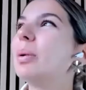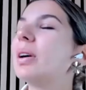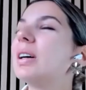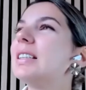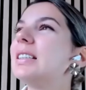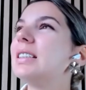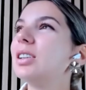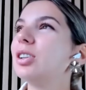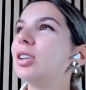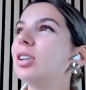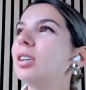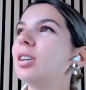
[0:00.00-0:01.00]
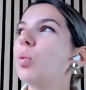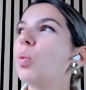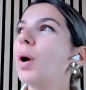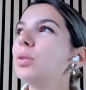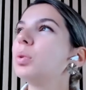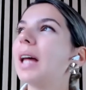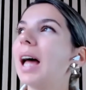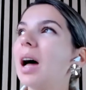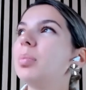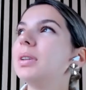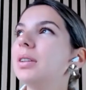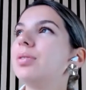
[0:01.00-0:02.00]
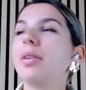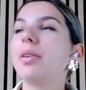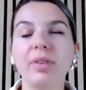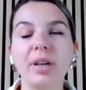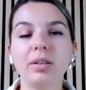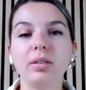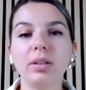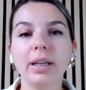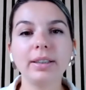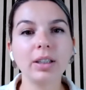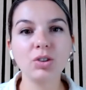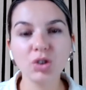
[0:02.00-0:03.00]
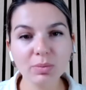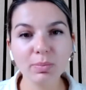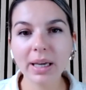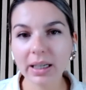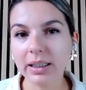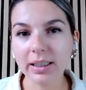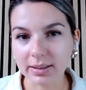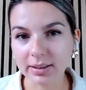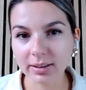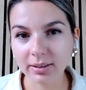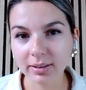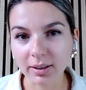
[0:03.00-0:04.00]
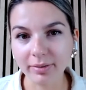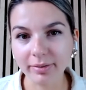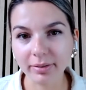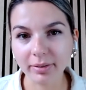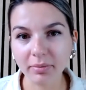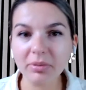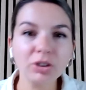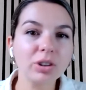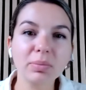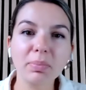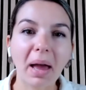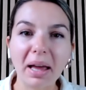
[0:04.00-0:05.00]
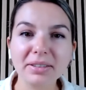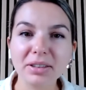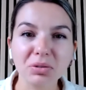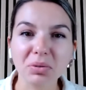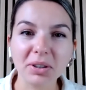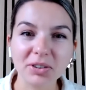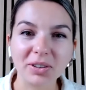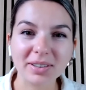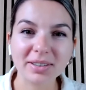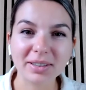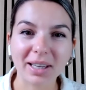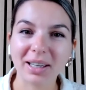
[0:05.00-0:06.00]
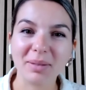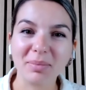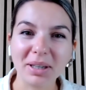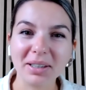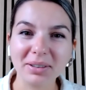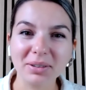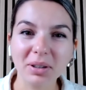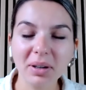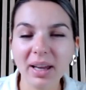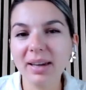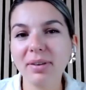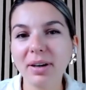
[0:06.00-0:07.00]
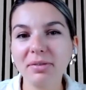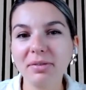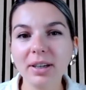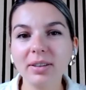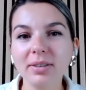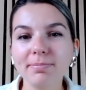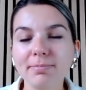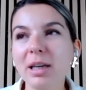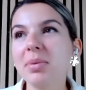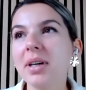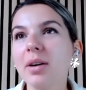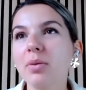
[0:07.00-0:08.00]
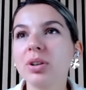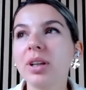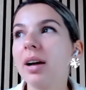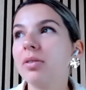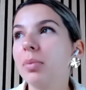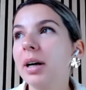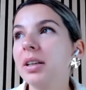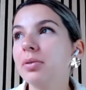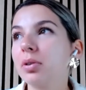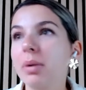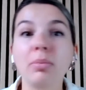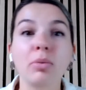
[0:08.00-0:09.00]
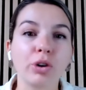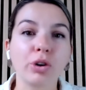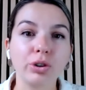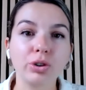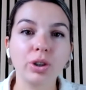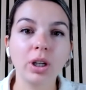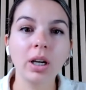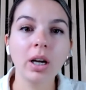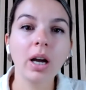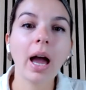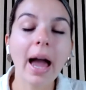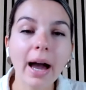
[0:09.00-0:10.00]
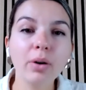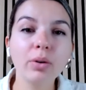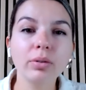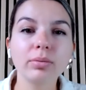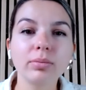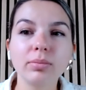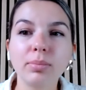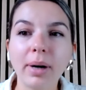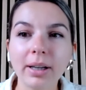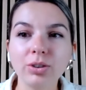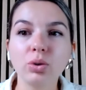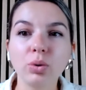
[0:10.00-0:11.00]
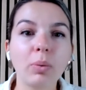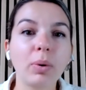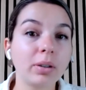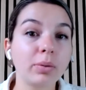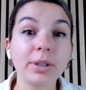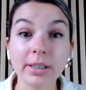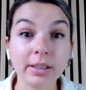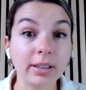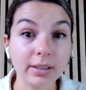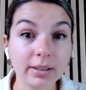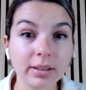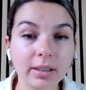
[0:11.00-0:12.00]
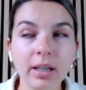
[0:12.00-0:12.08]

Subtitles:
consider what would happen if I fail, and then just make a list of just bad situations they can be in. If I fail, maybe I won't have money for my mortgage. How much do I want to risk this?